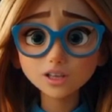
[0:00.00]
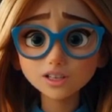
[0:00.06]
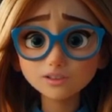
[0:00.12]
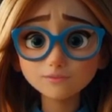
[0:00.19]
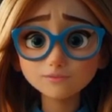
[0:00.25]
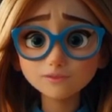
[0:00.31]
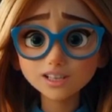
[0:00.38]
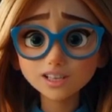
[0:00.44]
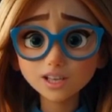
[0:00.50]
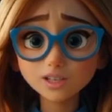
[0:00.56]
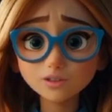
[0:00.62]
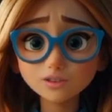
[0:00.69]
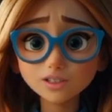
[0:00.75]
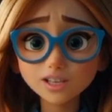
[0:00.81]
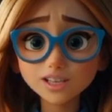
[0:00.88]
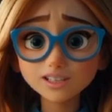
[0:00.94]
I finished my
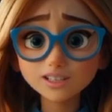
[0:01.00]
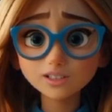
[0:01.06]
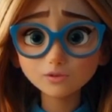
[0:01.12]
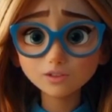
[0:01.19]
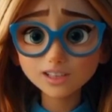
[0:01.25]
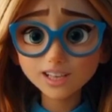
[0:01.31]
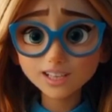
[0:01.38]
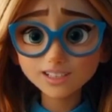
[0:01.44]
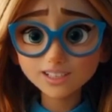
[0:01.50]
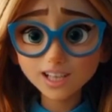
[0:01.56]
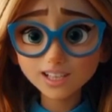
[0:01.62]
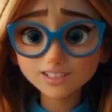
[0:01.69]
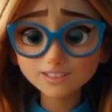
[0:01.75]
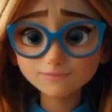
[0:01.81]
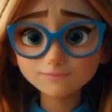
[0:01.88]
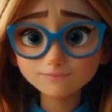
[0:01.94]
talk, he took the
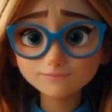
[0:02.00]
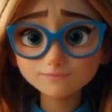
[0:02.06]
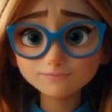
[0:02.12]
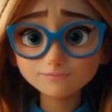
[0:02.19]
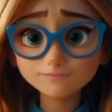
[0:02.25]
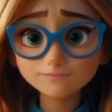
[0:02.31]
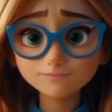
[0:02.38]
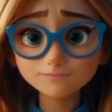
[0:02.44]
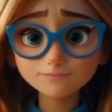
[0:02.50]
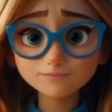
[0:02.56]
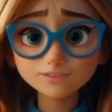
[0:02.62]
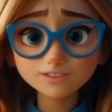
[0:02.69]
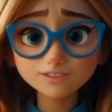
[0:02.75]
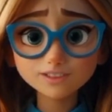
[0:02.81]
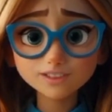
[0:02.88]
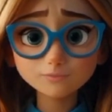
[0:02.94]
bag and opened
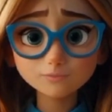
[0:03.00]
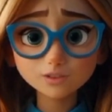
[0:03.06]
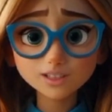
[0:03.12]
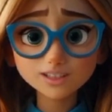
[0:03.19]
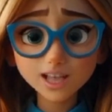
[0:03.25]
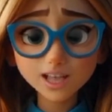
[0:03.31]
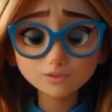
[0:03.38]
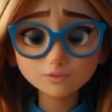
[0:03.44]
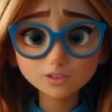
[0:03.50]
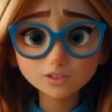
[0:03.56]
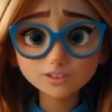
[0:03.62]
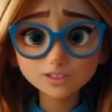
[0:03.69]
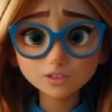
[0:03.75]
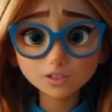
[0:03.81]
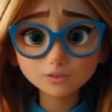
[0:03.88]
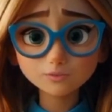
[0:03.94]
it. And when he
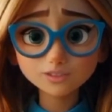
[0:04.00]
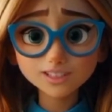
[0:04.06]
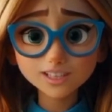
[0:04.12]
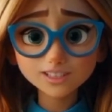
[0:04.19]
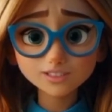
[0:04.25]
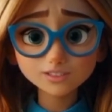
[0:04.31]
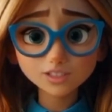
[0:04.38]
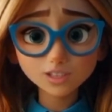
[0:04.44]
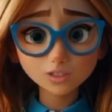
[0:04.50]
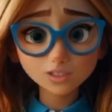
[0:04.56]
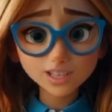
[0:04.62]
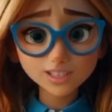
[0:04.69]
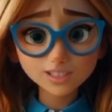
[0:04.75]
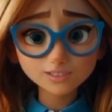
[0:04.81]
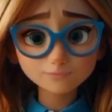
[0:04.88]
saw the money, he said,